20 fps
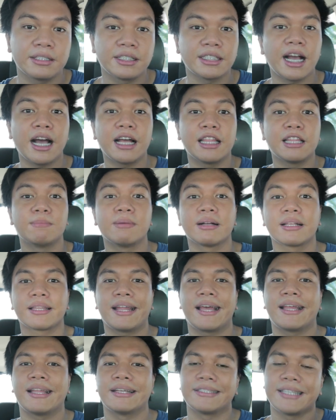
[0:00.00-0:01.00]
tsaka na
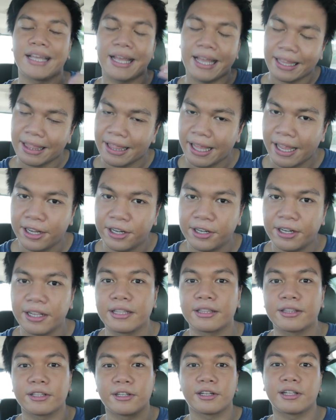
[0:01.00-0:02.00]
mag-try ng second liner
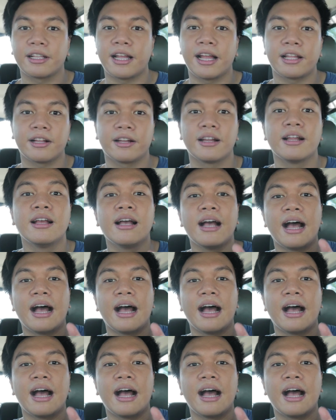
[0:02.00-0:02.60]
and third liner